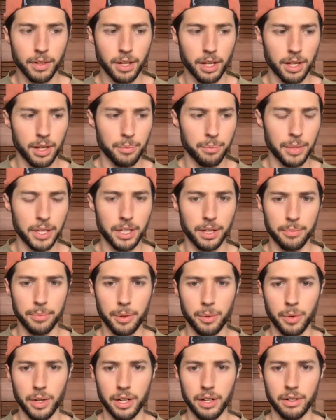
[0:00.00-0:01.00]
and become
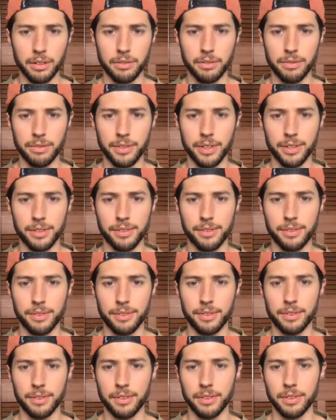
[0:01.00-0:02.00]
aware of this
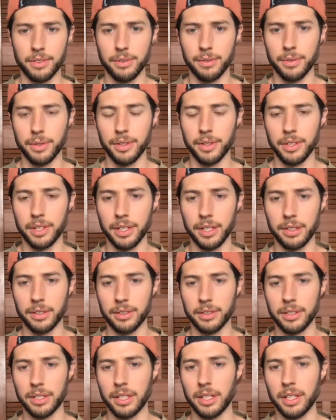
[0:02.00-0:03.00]
really
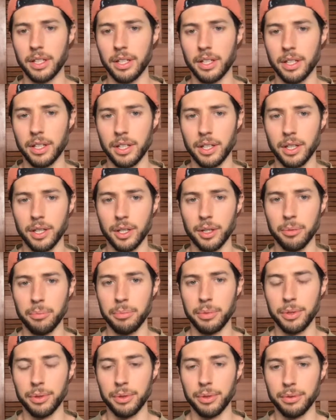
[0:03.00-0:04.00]

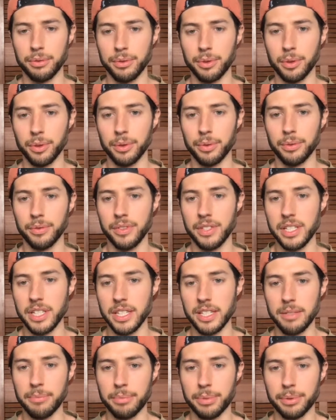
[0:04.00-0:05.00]
beautiful,
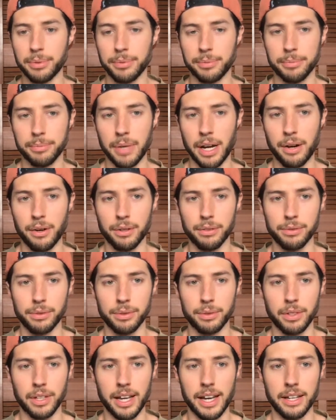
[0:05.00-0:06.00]
deep, powerful
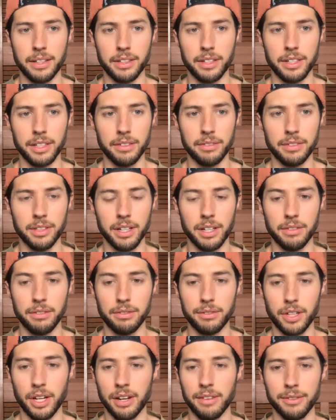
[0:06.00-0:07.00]
reality of love
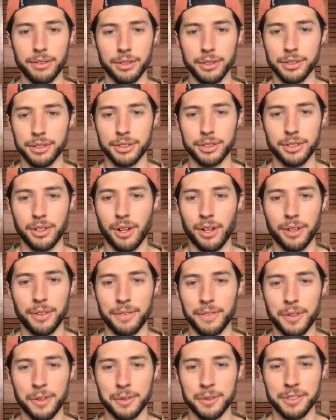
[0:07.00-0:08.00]
covers all of
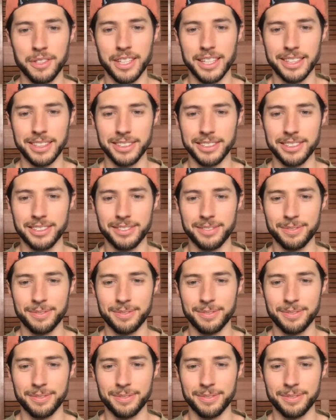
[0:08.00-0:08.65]
those things.